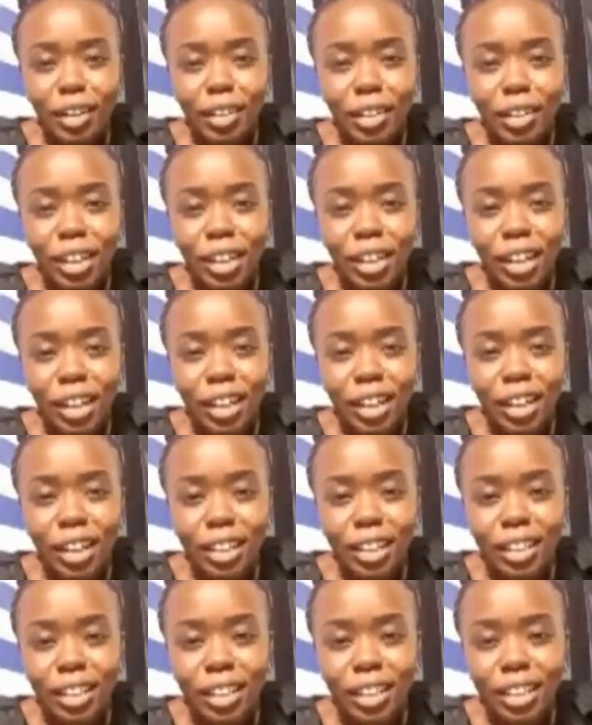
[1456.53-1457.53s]
Okay.
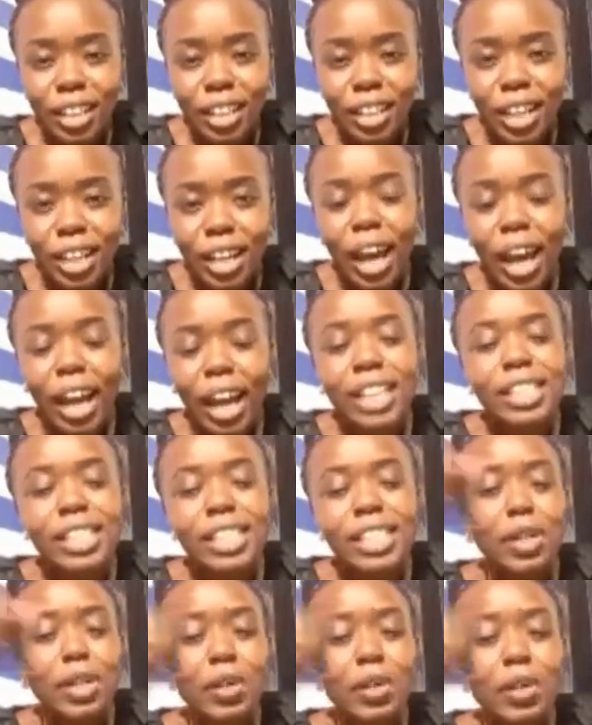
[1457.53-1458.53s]
I
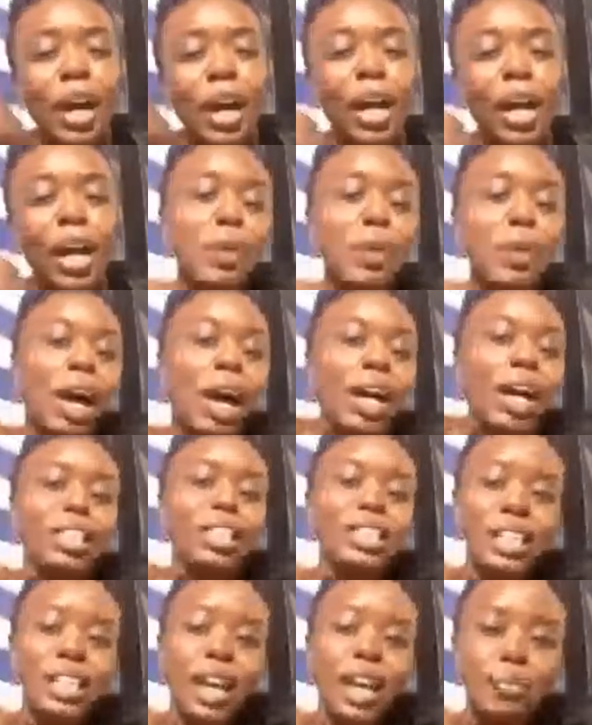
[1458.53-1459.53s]
can see your
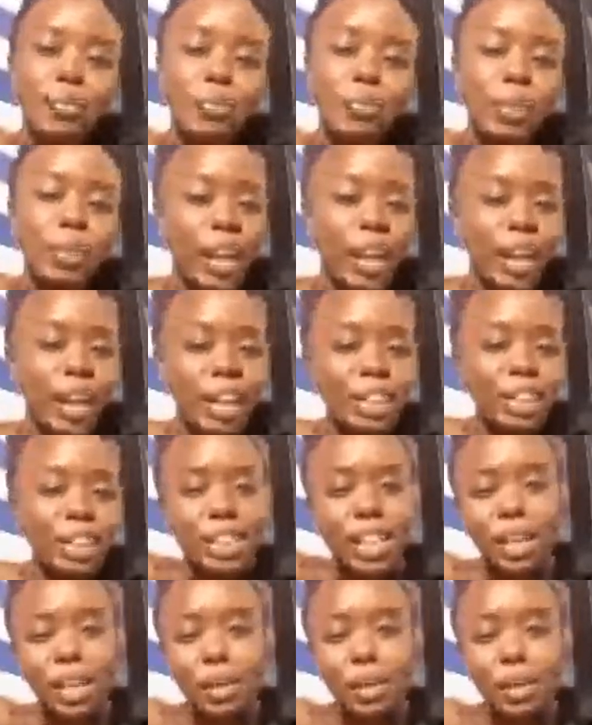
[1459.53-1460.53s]
hand is up, but I
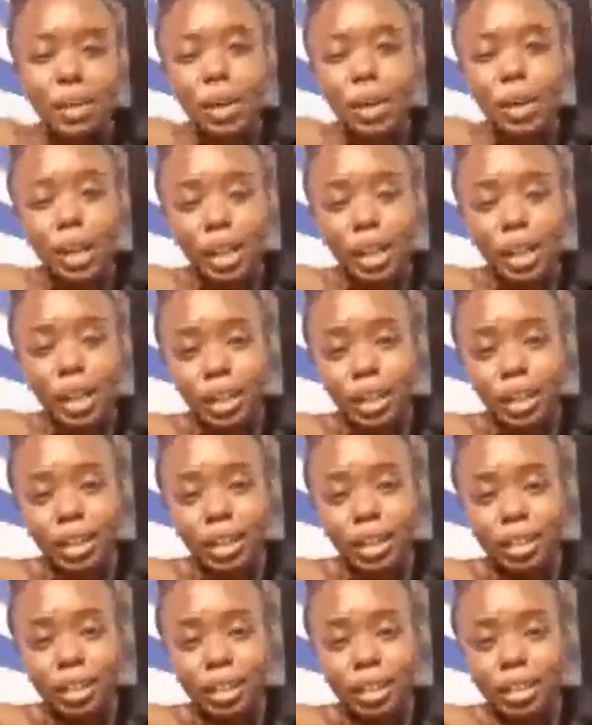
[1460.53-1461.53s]
can't hear you, Hannah.
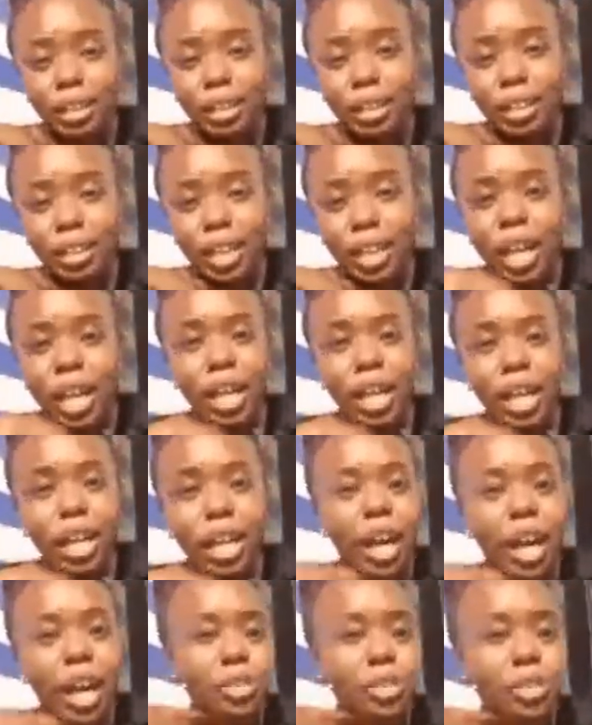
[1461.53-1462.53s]

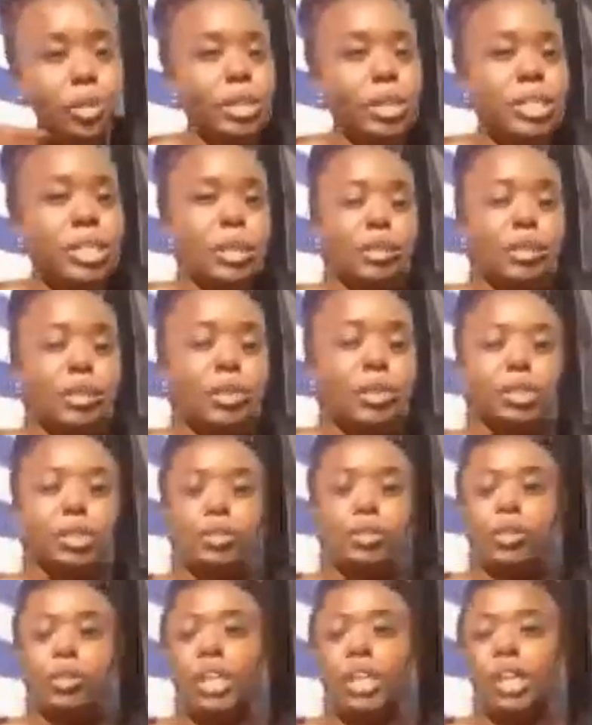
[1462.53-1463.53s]
Yeah, so what I'm going
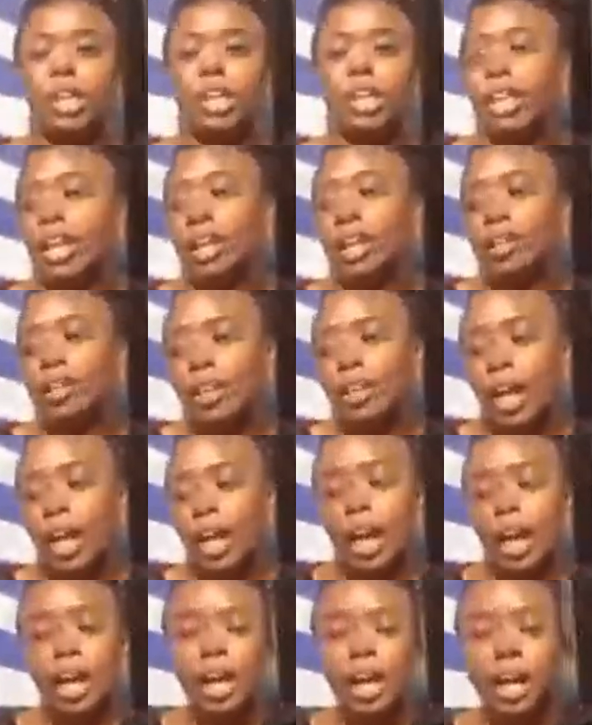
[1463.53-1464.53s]
to do right now,
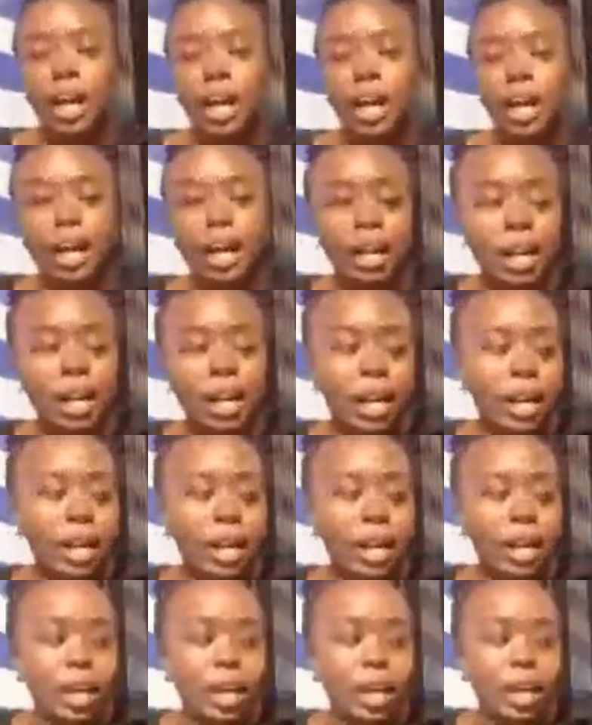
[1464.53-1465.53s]

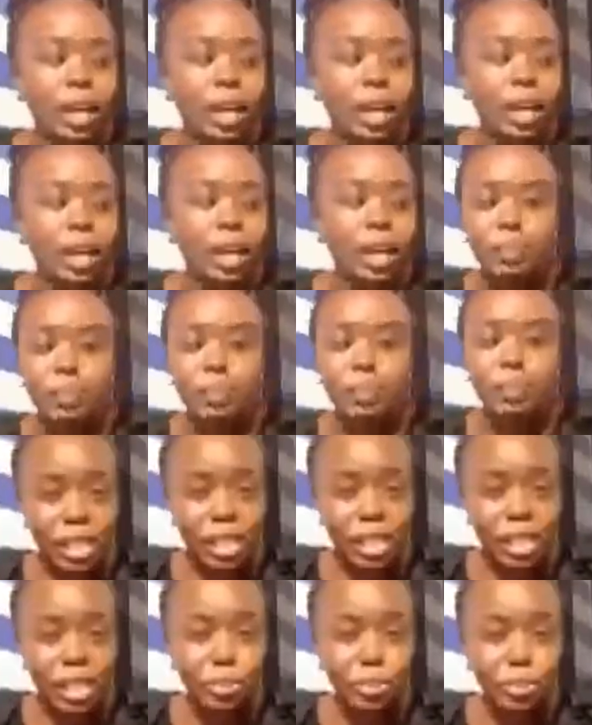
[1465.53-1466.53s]
we are going,
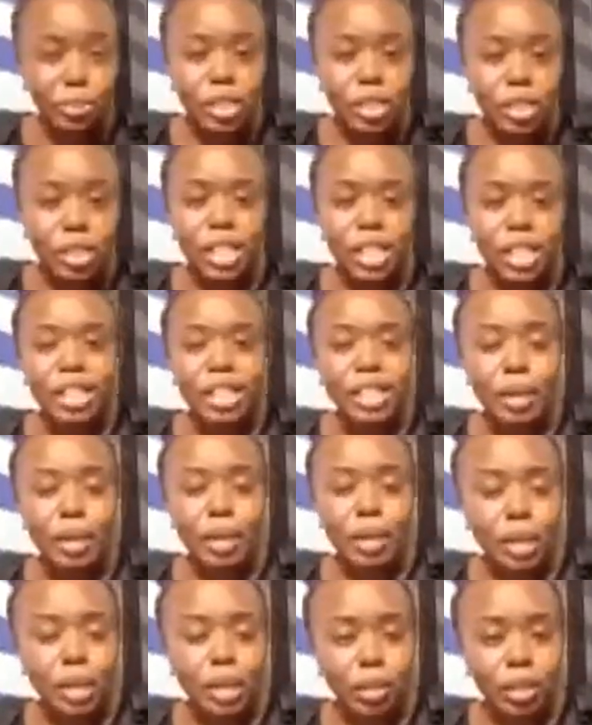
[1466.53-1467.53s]
Stacy will post
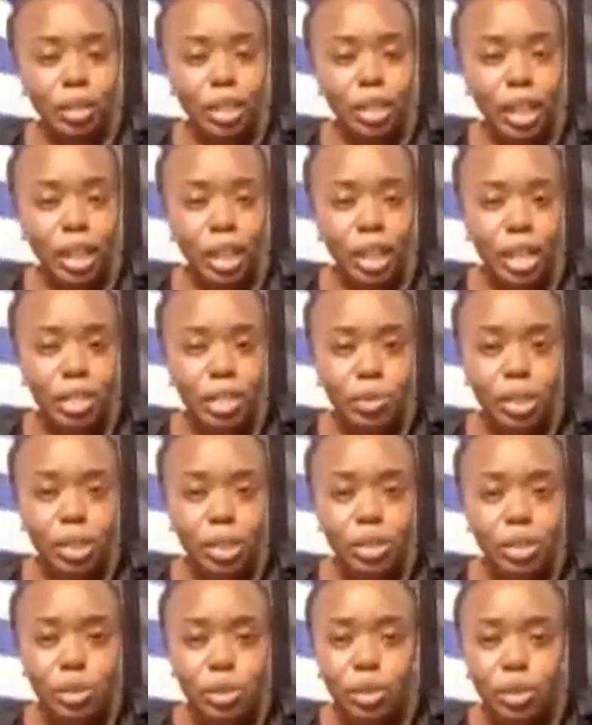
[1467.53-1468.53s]
something on the
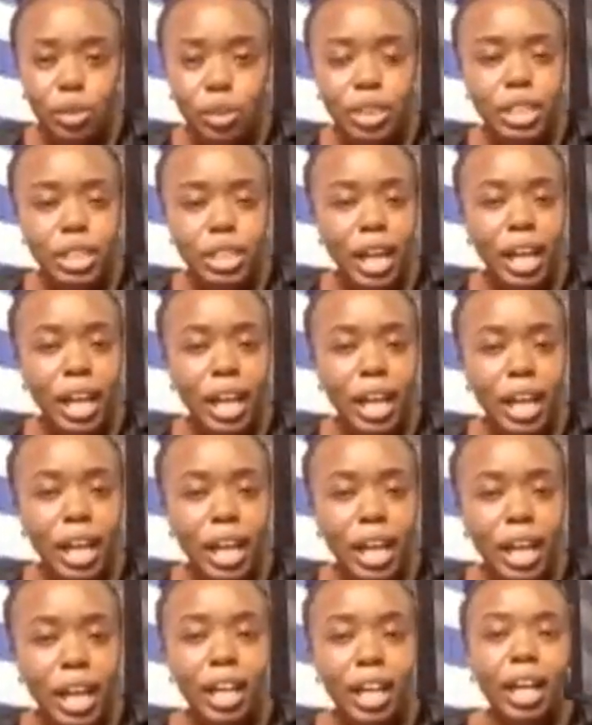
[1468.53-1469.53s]
class wall, so you'll
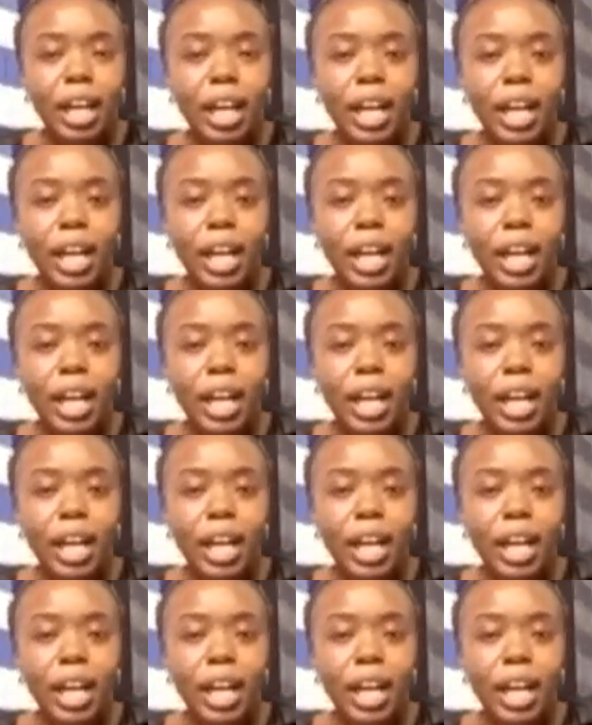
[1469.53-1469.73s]
try